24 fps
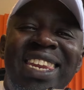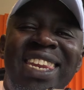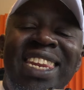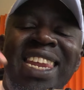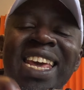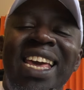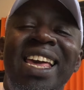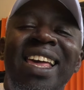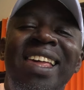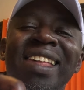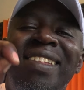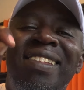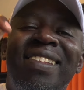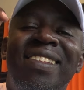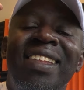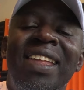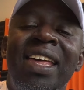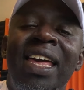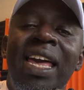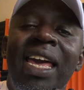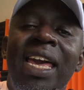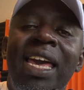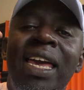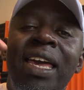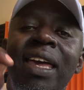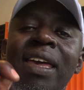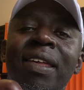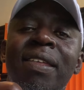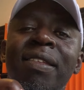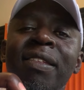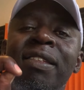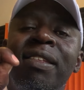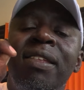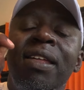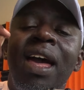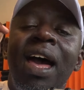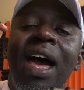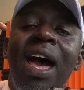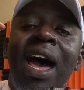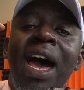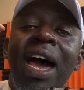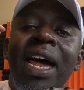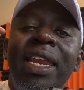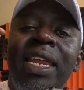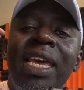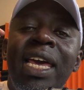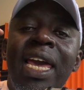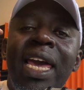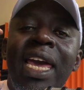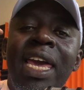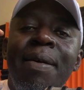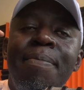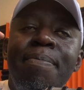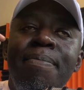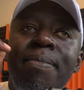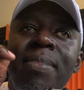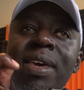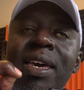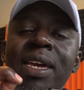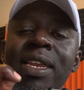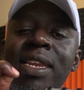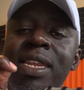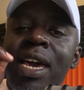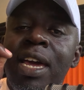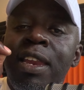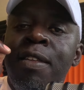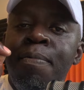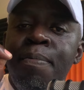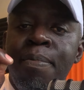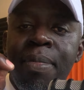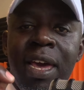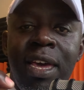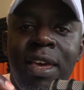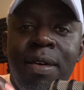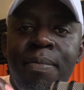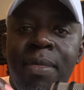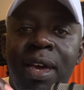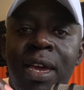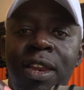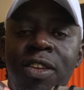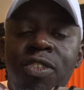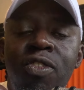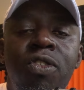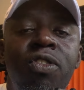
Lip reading: This is an immediate payment.